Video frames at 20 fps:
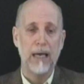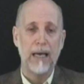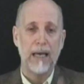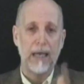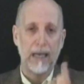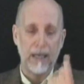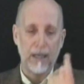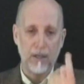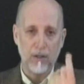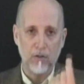
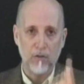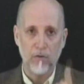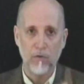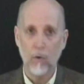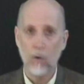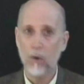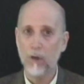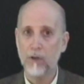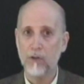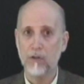It is
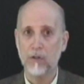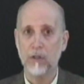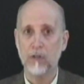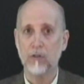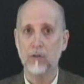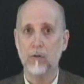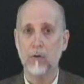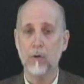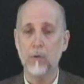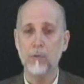
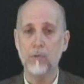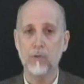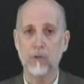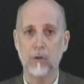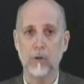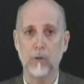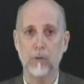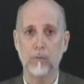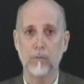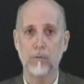46
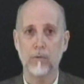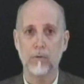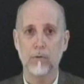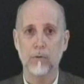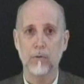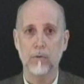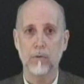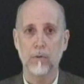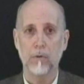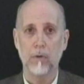chromosomes
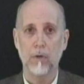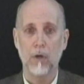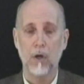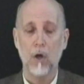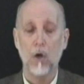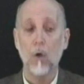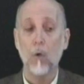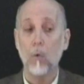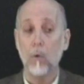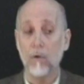
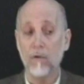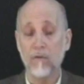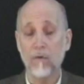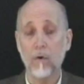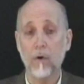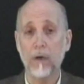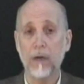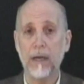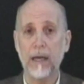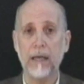with
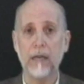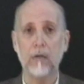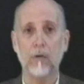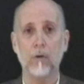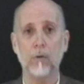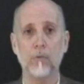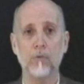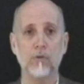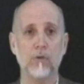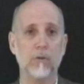48
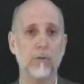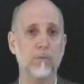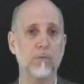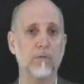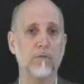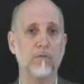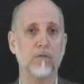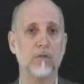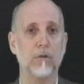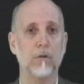chromosomes
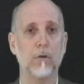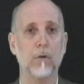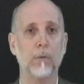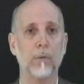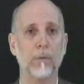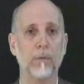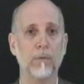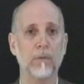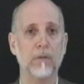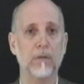of
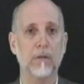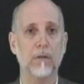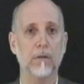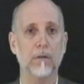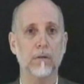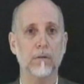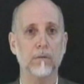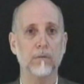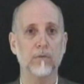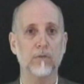genomic
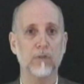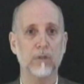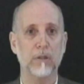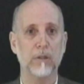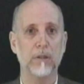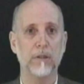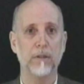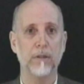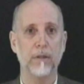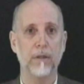material
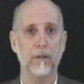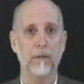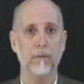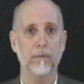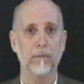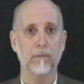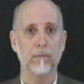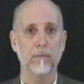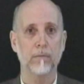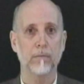still in there.
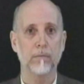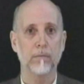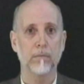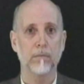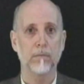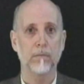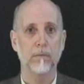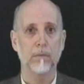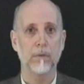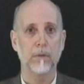
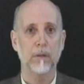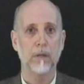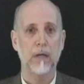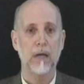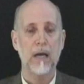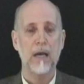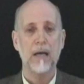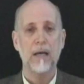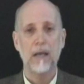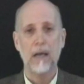
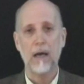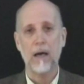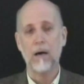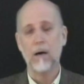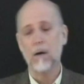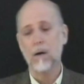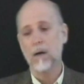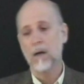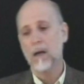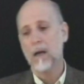Now,
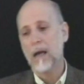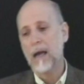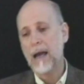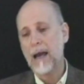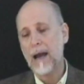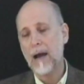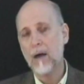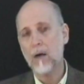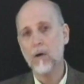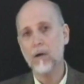
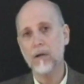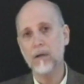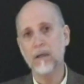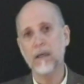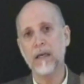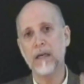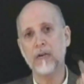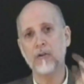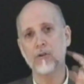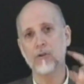how could
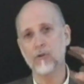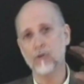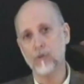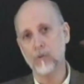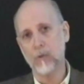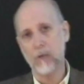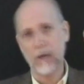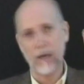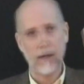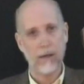nature
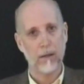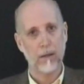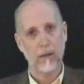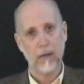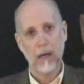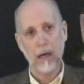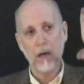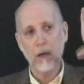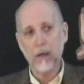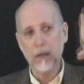do that?
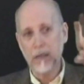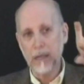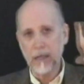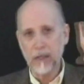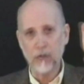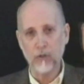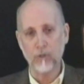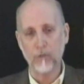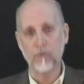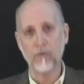How could
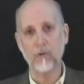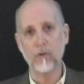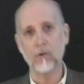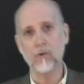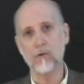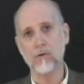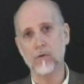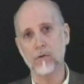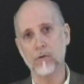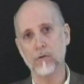nature
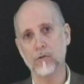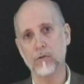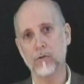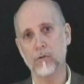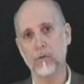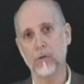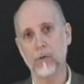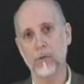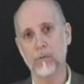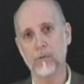fuse those two
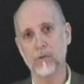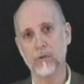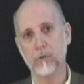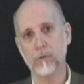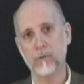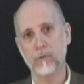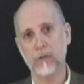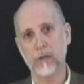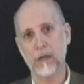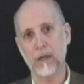
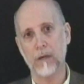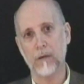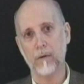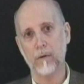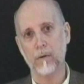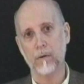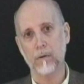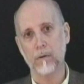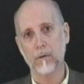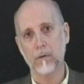chromosomes together
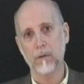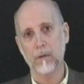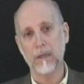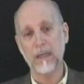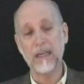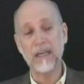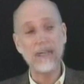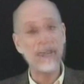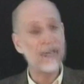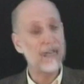
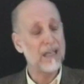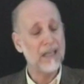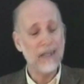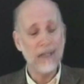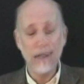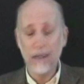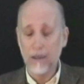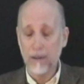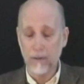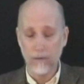in any
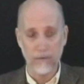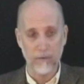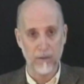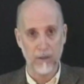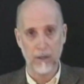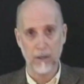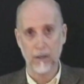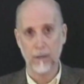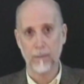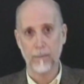length of
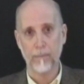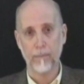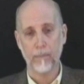time?